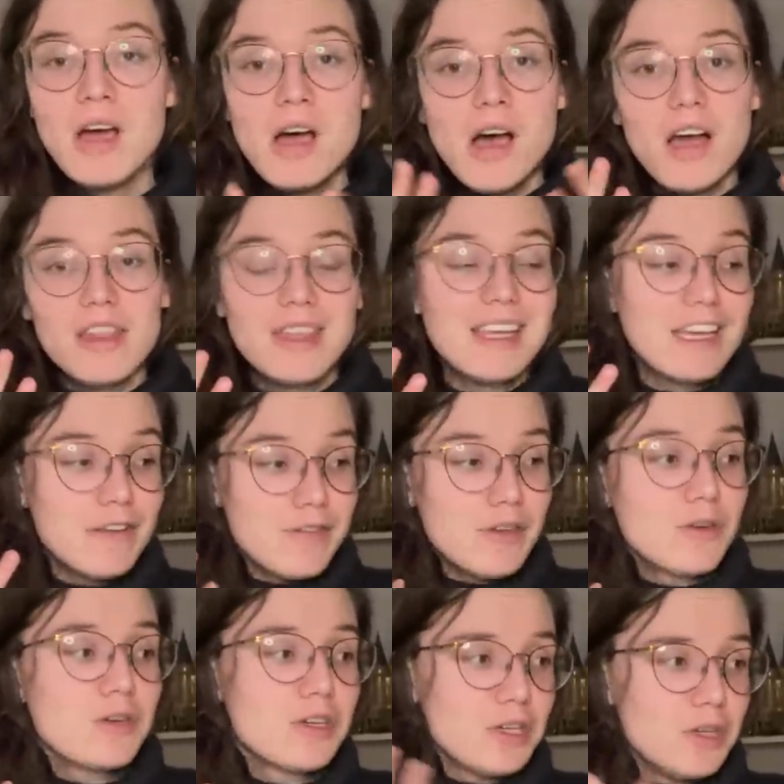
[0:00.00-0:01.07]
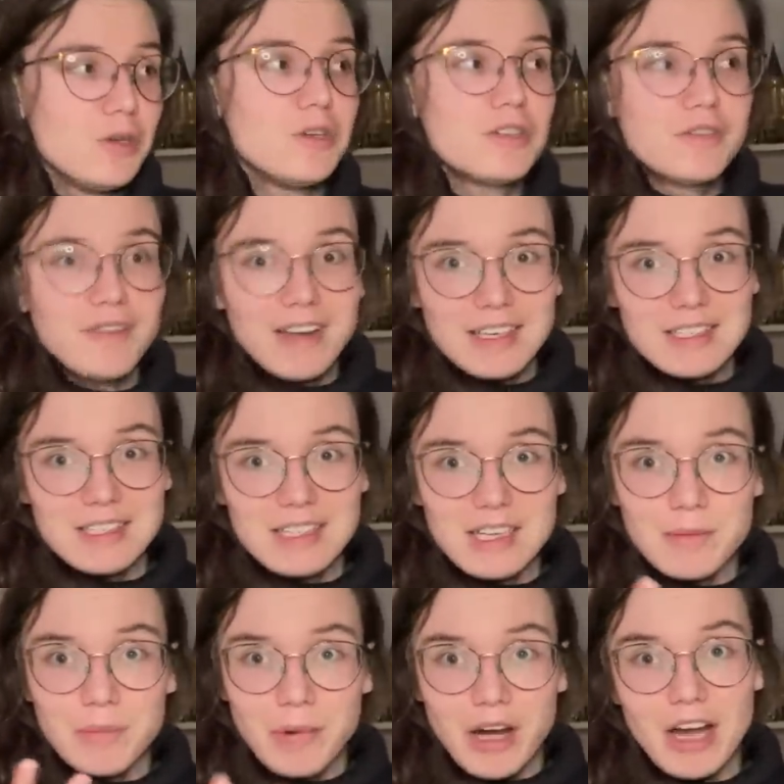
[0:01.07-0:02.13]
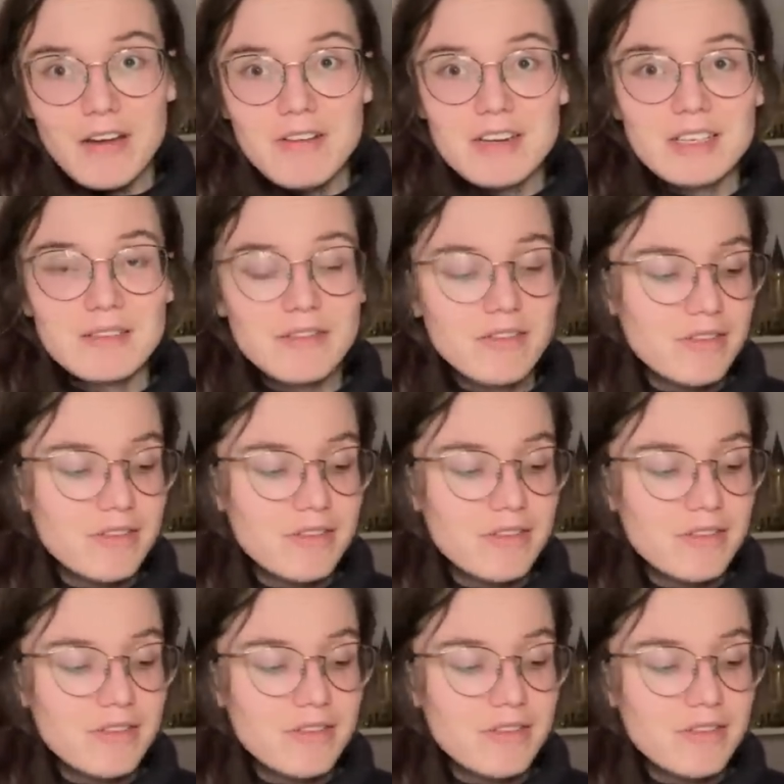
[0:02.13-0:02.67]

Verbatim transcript: I think if you're a huge fantasy and pirate